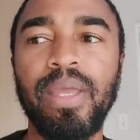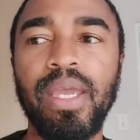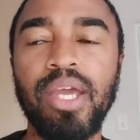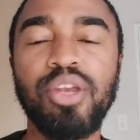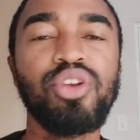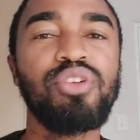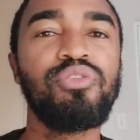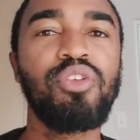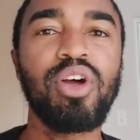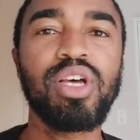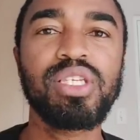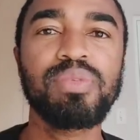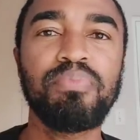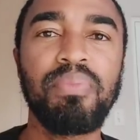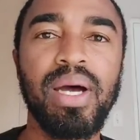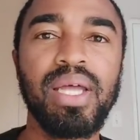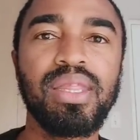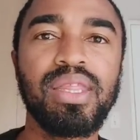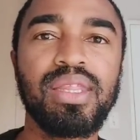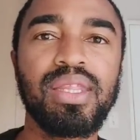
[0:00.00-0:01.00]
End of last
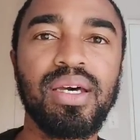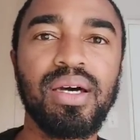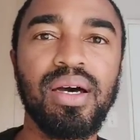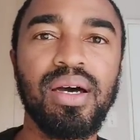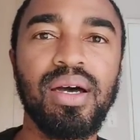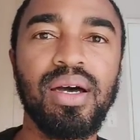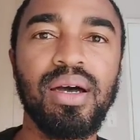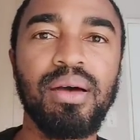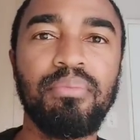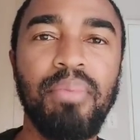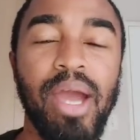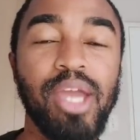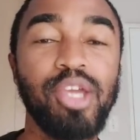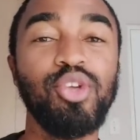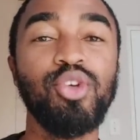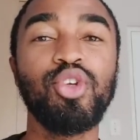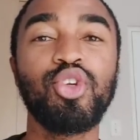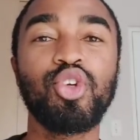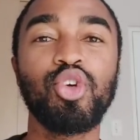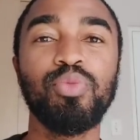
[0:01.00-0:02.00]
month, my
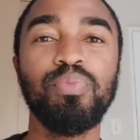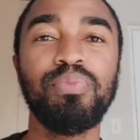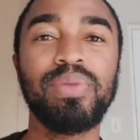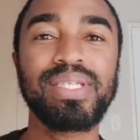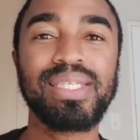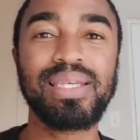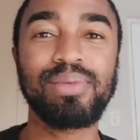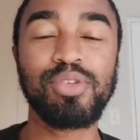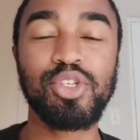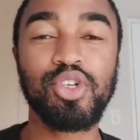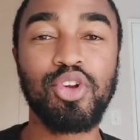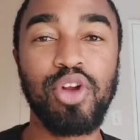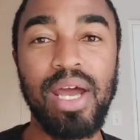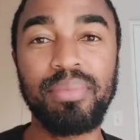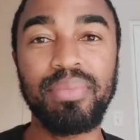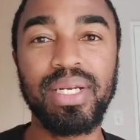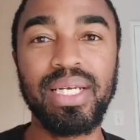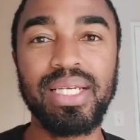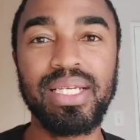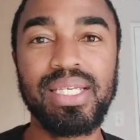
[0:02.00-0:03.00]
YouTube
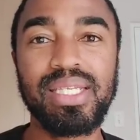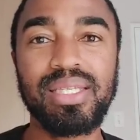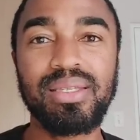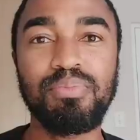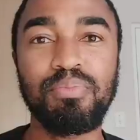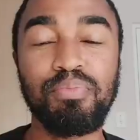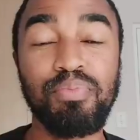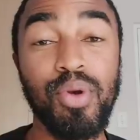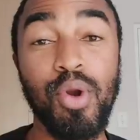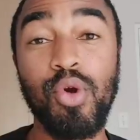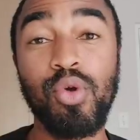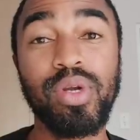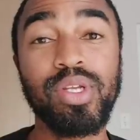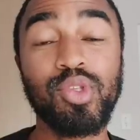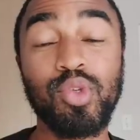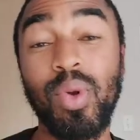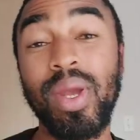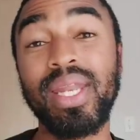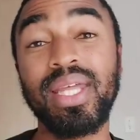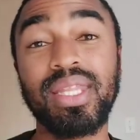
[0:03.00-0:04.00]
subscriber list broke
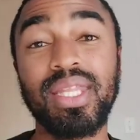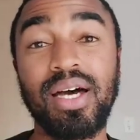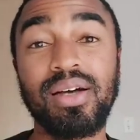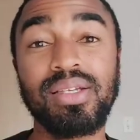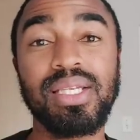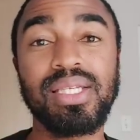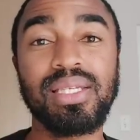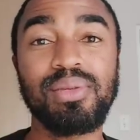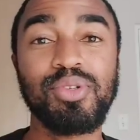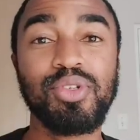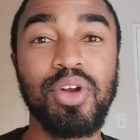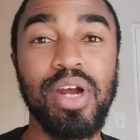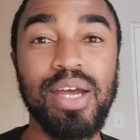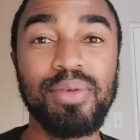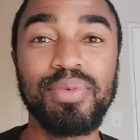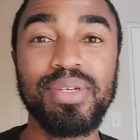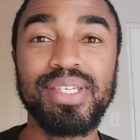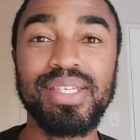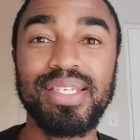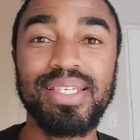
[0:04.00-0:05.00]
20,000
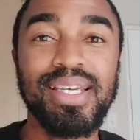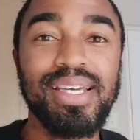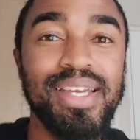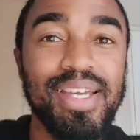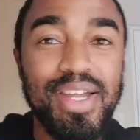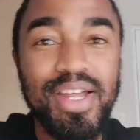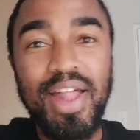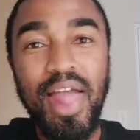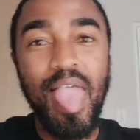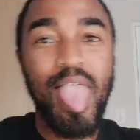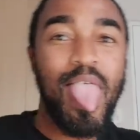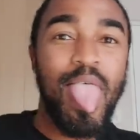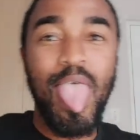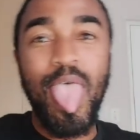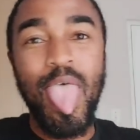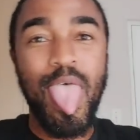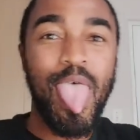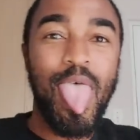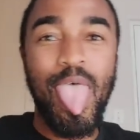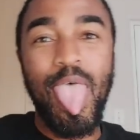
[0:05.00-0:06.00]
subscribers.
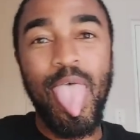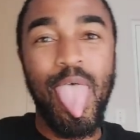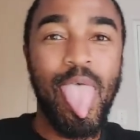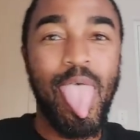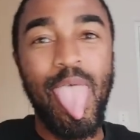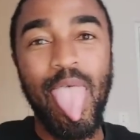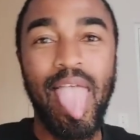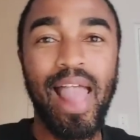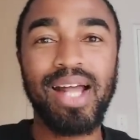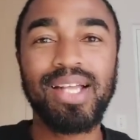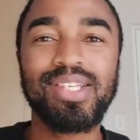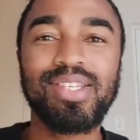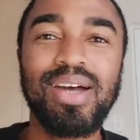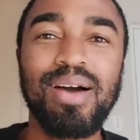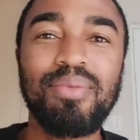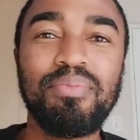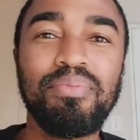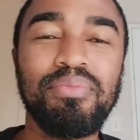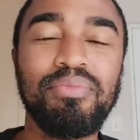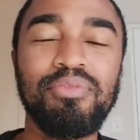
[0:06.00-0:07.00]
So
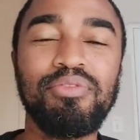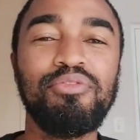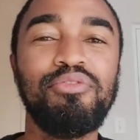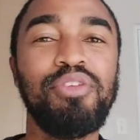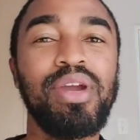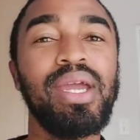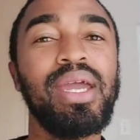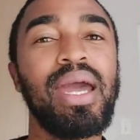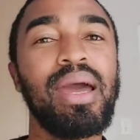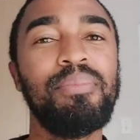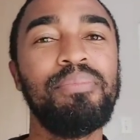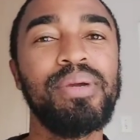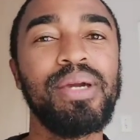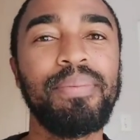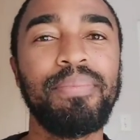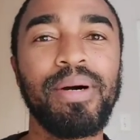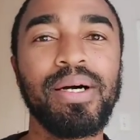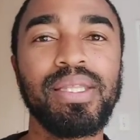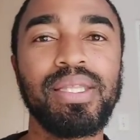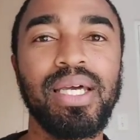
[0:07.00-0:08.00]
I'm very happy
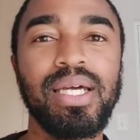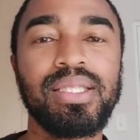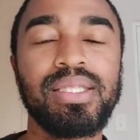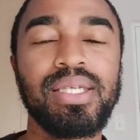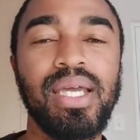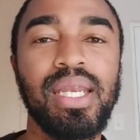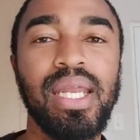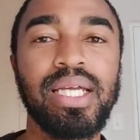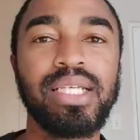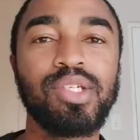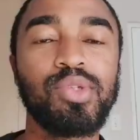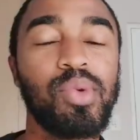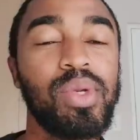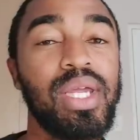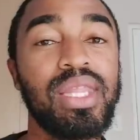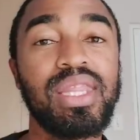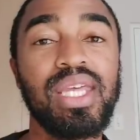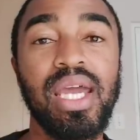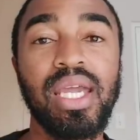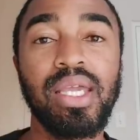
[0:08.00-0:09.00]
about that. And I just want
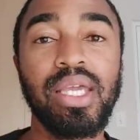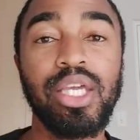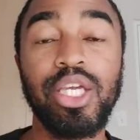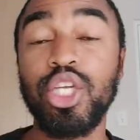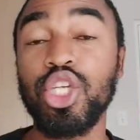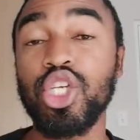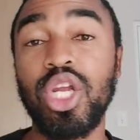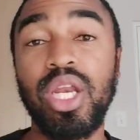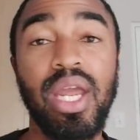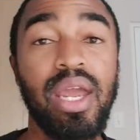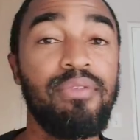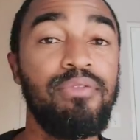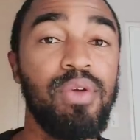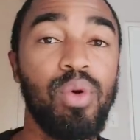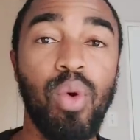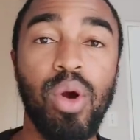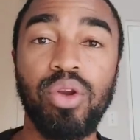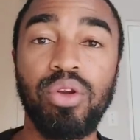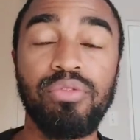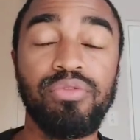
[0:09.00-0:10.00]
to thank each and every
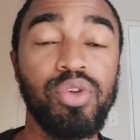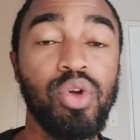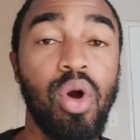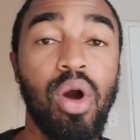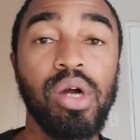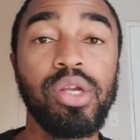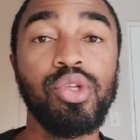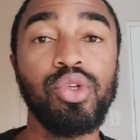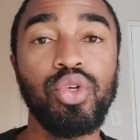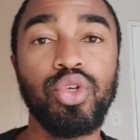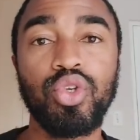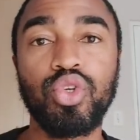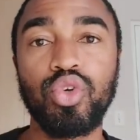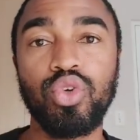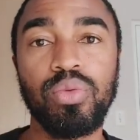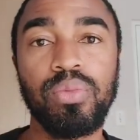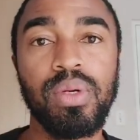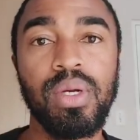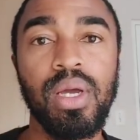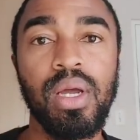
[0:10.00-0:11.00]
one of you on
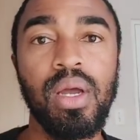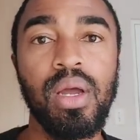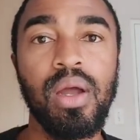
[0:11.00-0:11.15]
YouTube